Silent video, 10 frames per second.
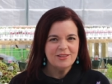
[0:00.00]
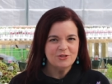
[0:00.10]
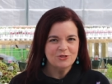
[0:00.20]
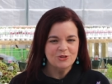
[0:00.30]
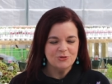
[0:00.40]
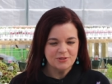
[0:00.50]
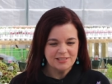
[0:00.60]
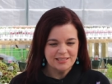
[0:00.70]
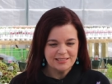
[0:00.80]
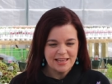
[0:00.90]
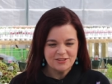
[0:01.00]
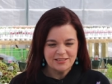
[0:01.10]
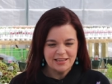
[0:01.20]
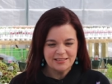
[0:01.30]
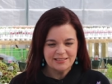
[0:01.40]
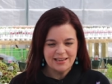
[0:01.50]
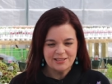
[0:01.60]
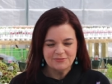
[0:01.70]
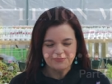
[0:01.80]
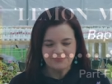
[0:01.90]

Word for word: I just couldn't resist. I just had to say it.